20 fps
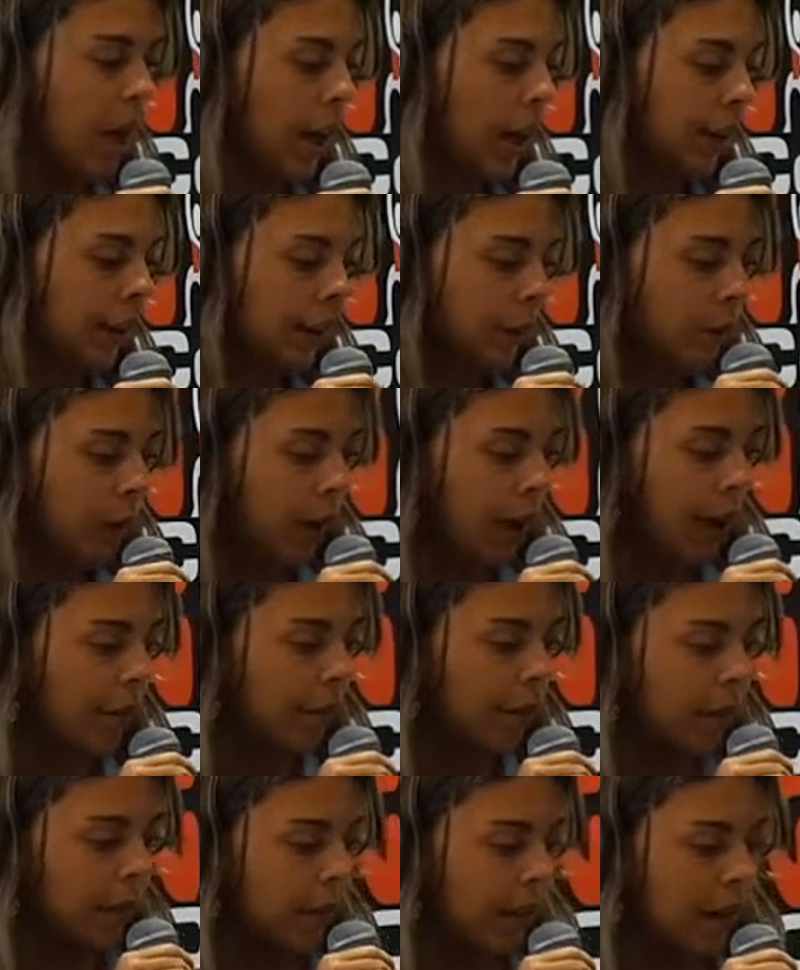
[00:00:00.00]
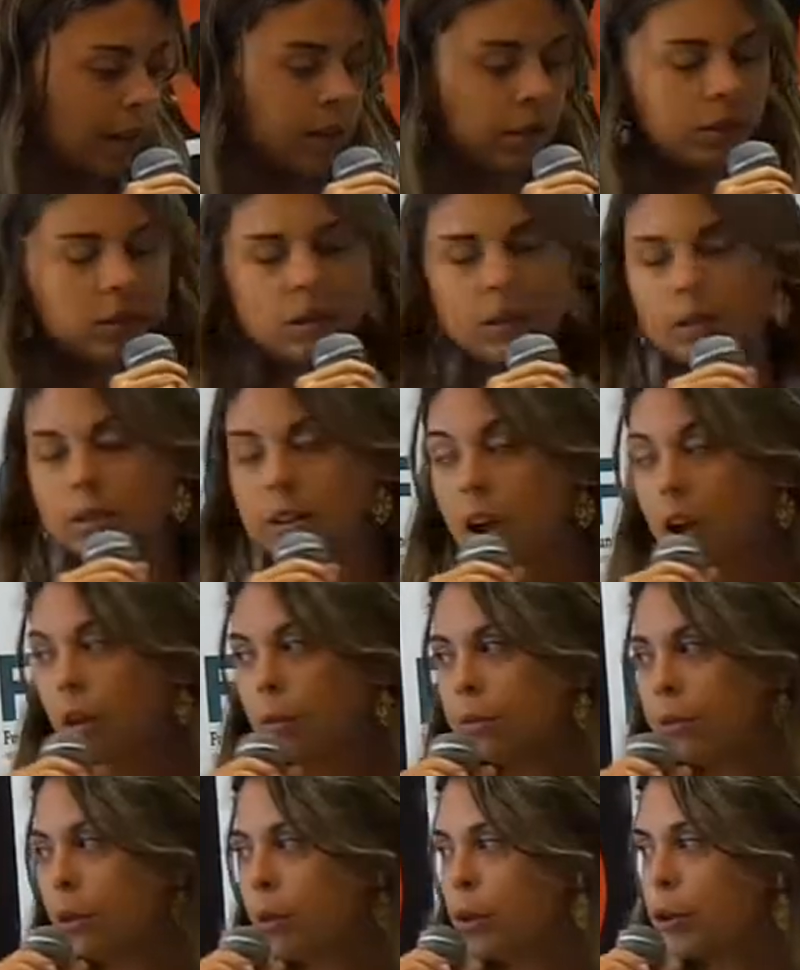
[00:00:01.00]
And then we have the tests
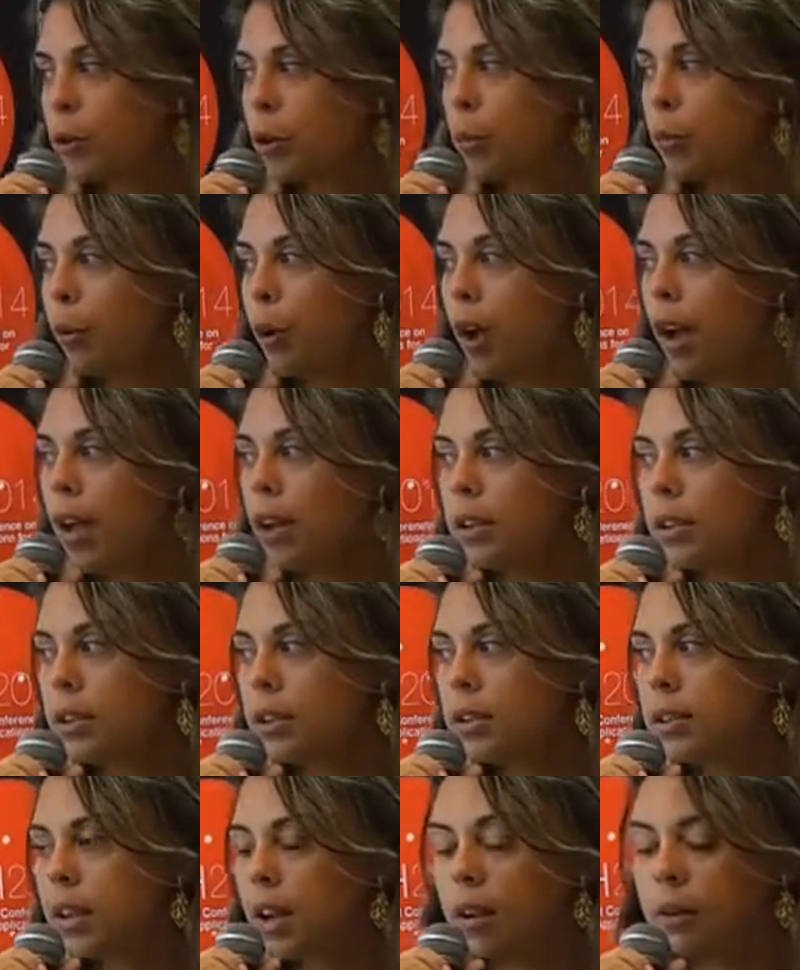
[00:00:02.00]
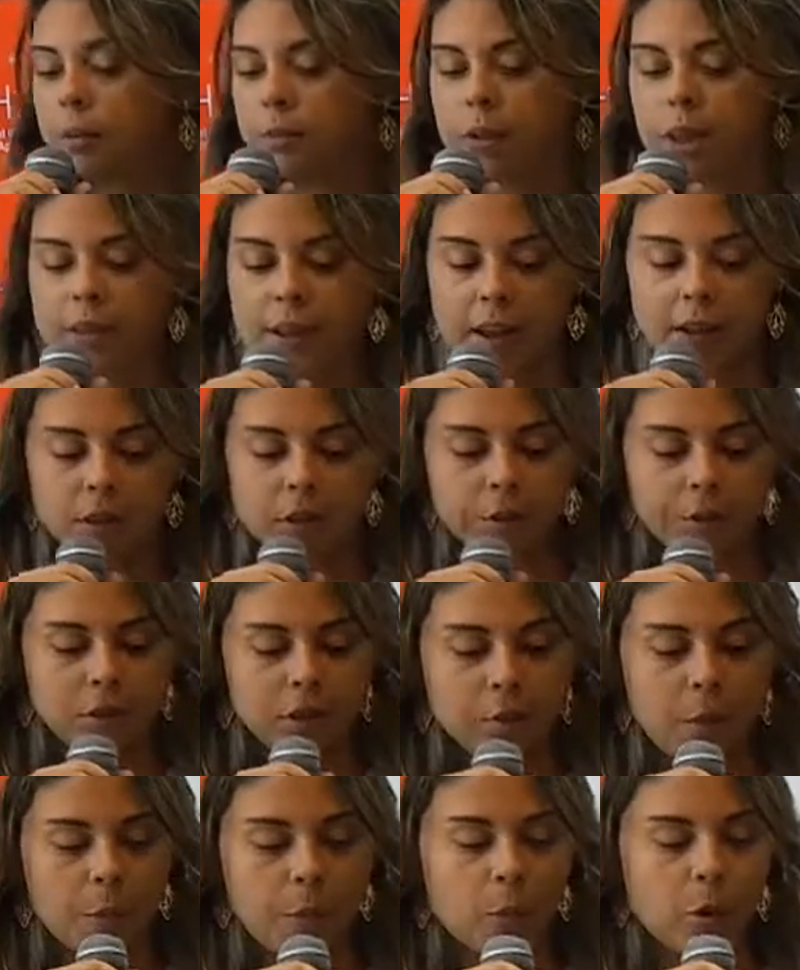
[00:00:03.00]
itself, which comprehended the test of
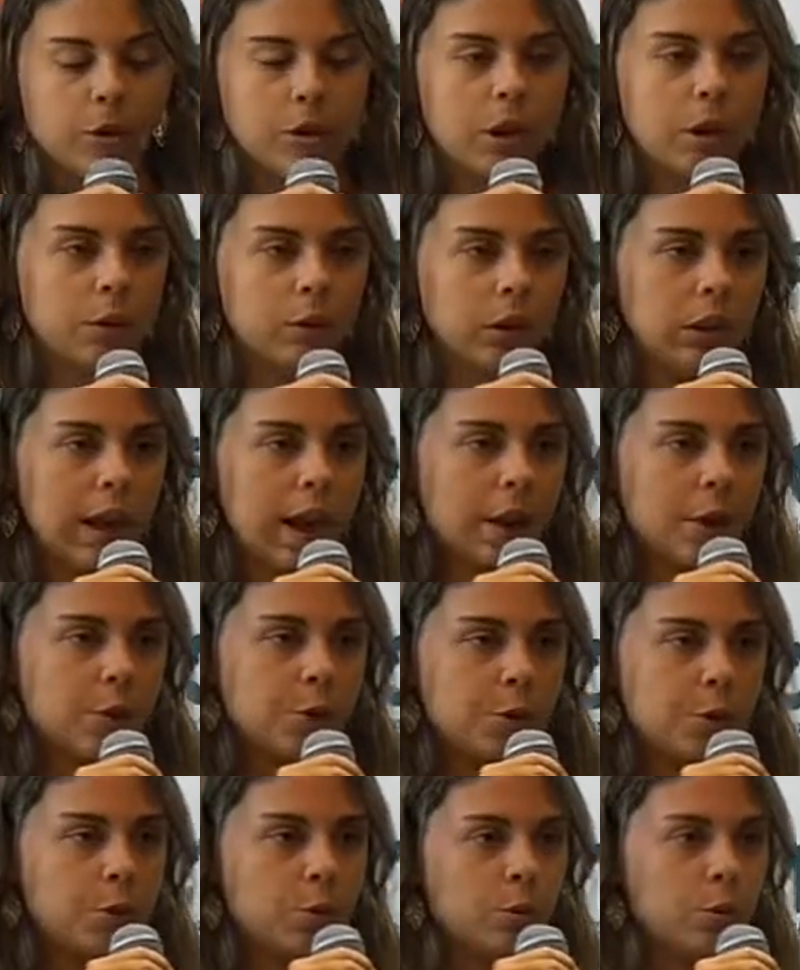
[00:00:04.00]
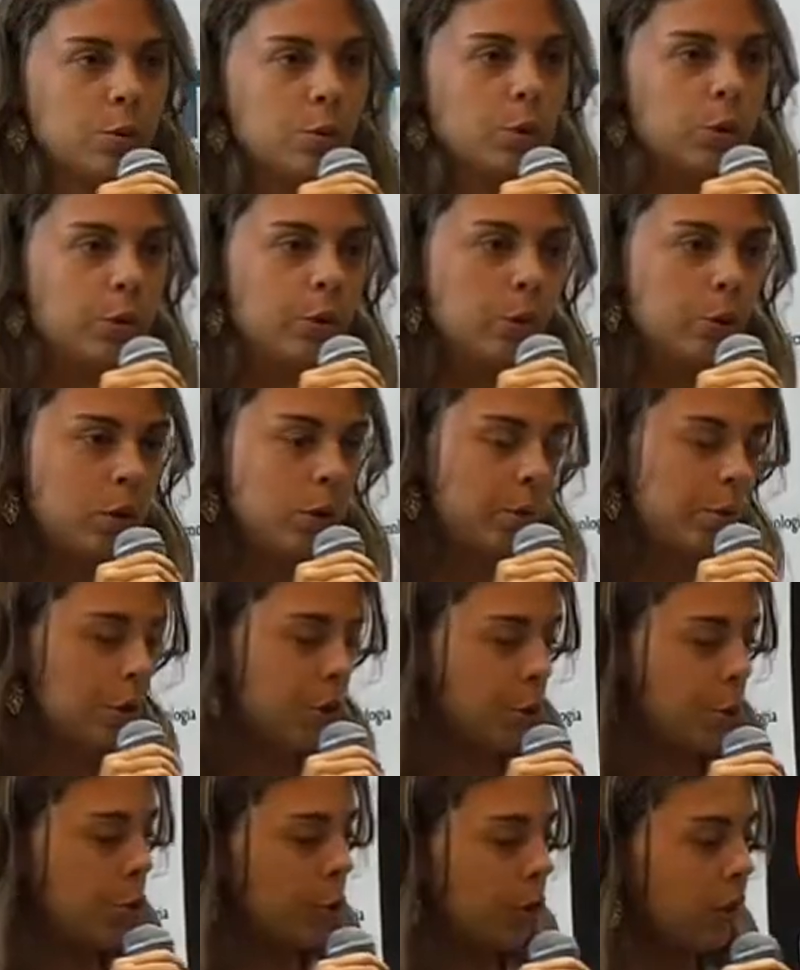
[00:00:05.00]
some approach that we would like to use with
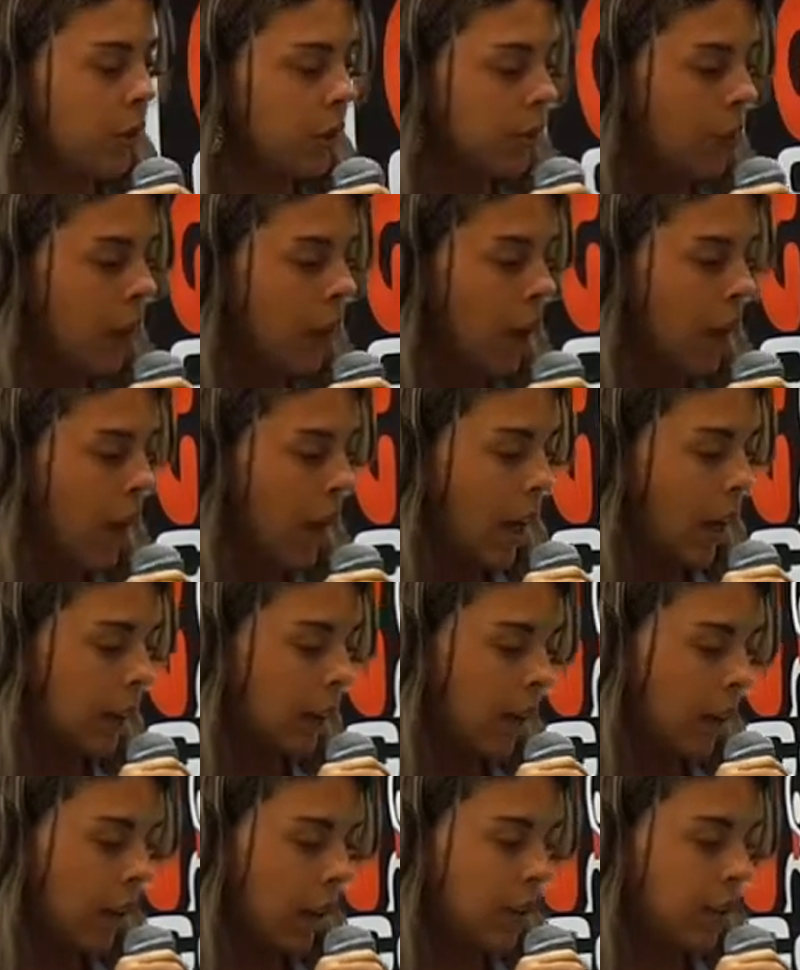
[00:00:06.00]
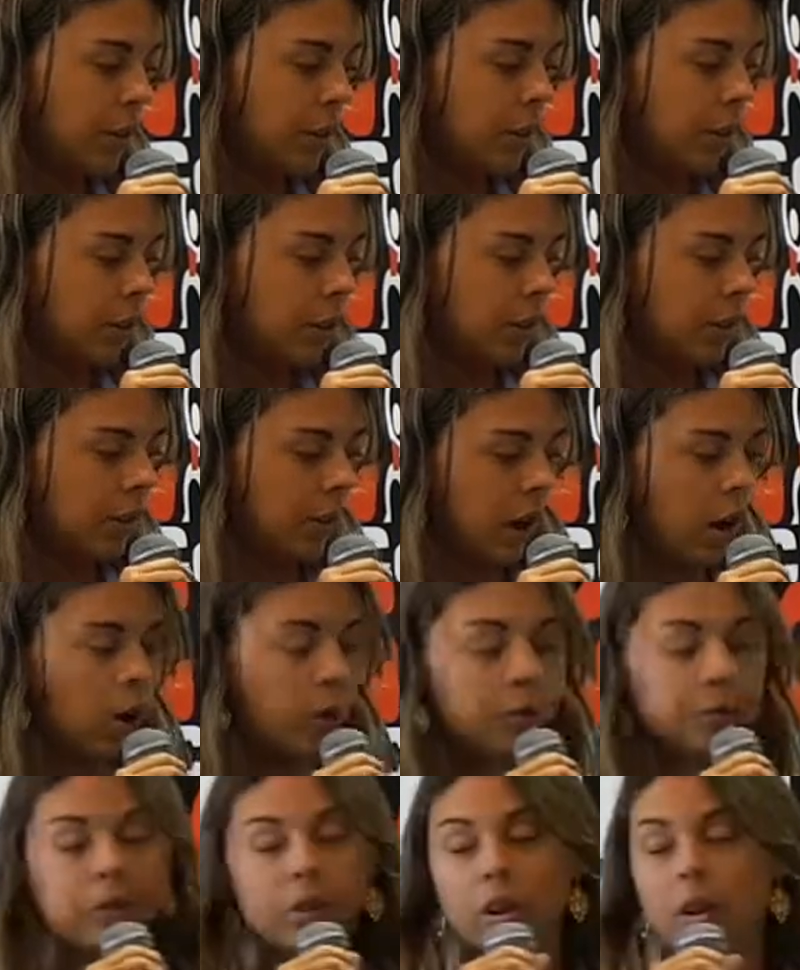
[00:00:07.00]
this children, and the case study
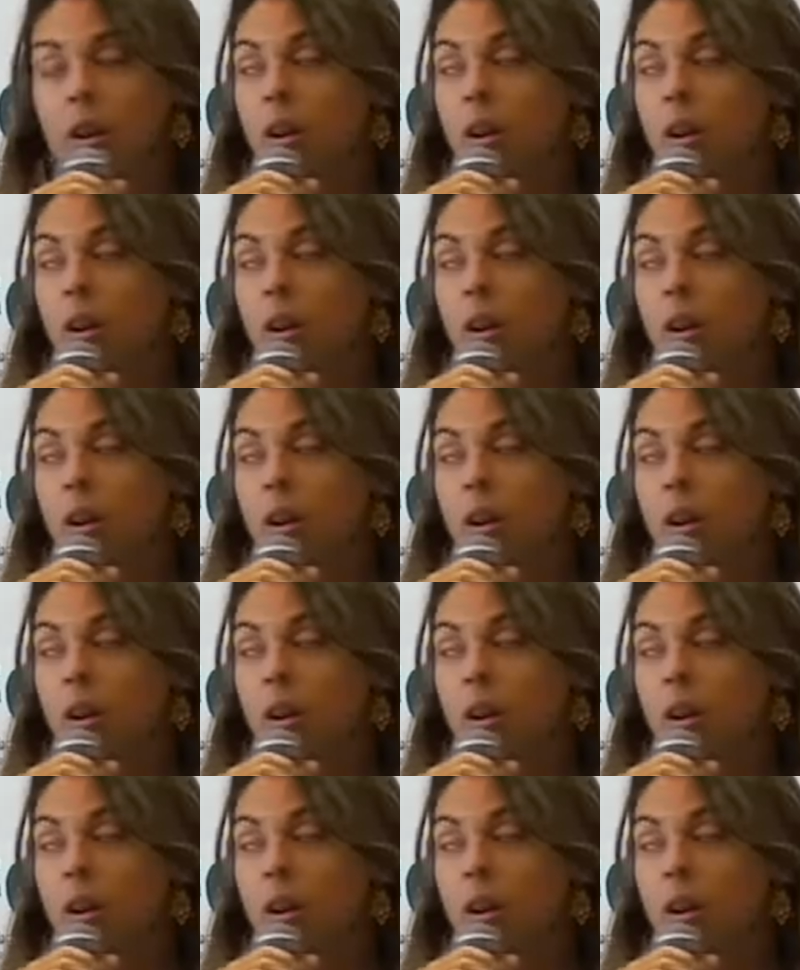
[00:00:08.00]
itself.